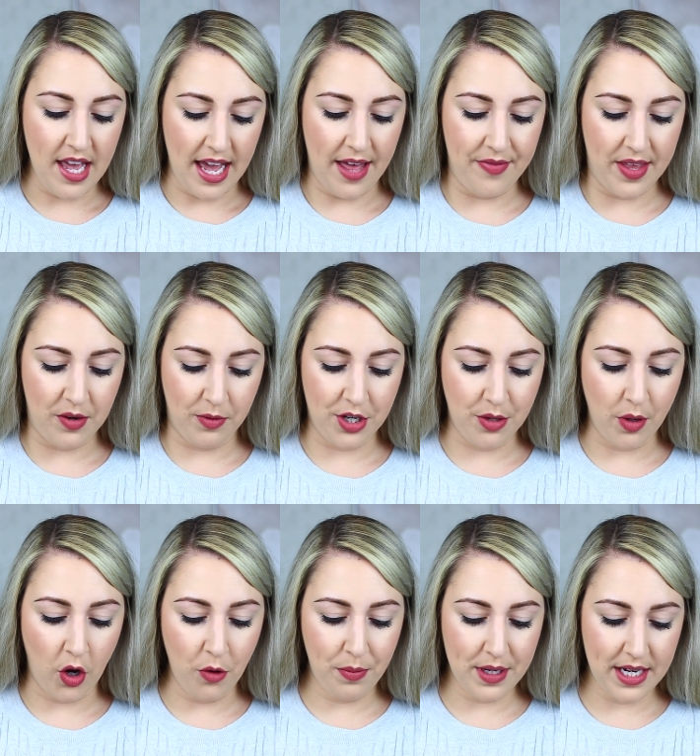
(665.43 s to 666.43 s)
And then when you
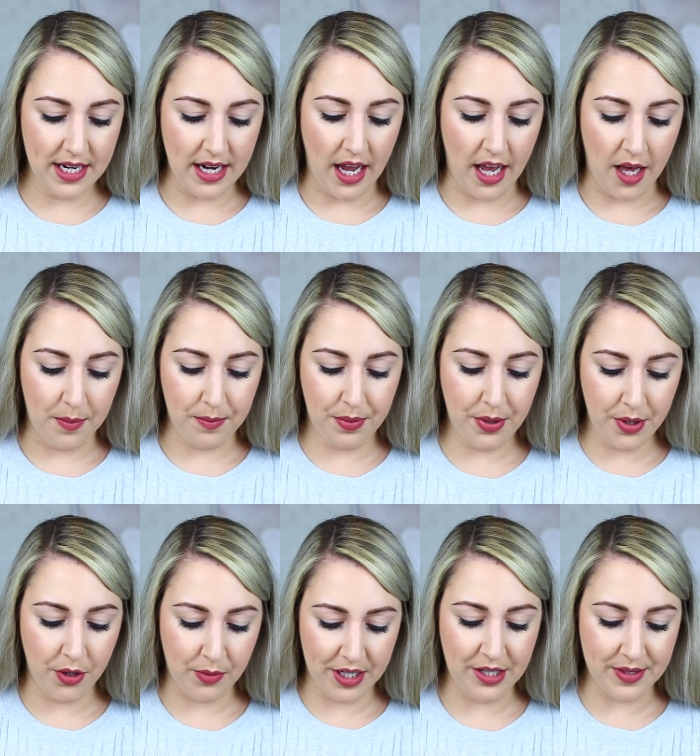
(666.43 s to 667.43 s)
open it up,
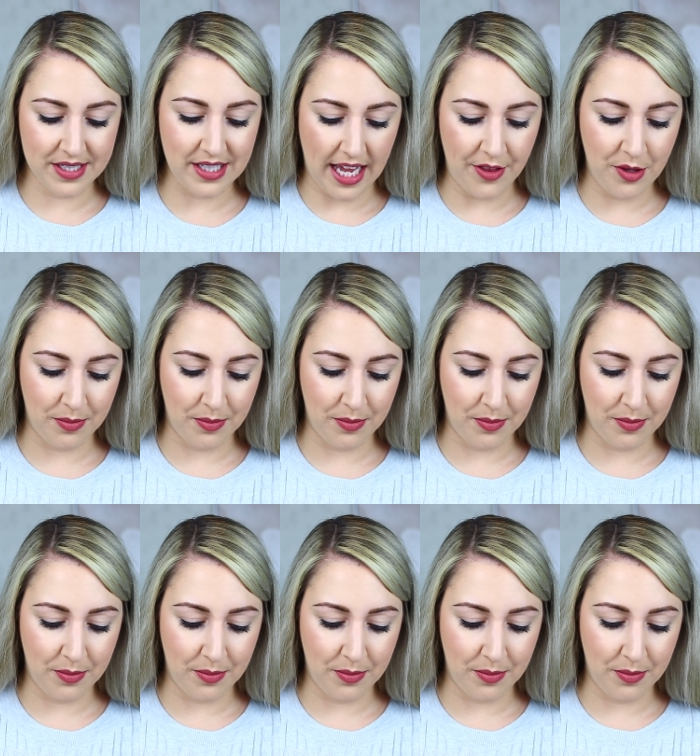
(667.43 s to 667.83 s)
when you slide